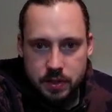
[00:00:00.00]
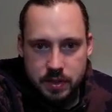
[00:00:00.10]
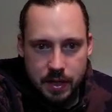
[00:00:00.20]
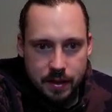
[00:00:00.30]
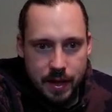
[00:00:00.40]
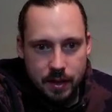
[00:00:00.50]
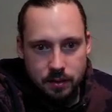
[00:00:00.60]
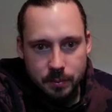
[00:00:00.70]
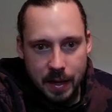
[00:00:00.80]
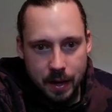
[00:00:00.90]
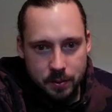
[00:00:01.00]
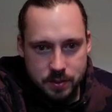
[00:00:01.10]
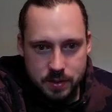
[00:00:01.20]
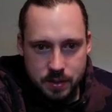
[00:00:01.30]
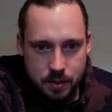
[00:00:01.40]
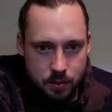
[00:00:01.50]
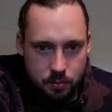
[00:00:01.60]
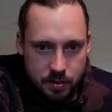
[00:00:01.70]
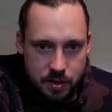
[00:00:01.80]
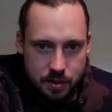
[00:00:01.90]
say that and bounce?
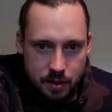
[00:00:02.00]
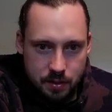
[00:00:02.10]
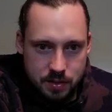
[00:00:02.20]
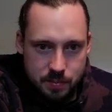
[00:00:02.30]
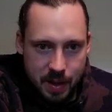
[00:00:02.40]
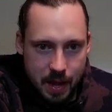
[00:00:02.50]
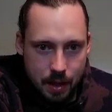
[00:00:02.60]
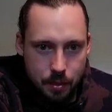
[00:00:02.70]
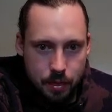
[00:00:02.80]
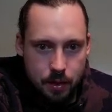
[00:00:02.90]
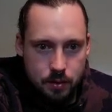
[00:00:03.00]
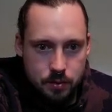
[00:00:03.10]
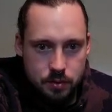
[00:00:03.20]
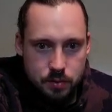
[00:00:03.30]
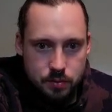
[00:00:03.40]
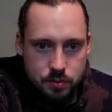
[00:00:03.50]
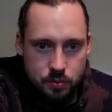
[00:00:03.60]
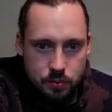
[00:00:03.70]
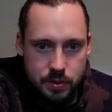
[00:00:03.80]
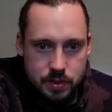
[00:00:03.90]
Rethink this path. Do you
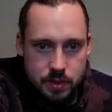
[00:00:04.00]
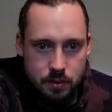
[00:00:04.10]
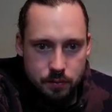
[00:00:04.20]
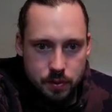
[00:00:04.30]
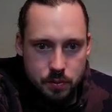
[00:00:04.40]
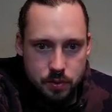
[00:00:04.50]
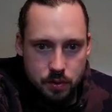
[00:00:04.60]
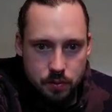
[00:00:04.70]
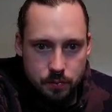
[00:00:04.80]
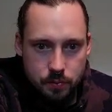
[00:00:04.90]
truly see a future for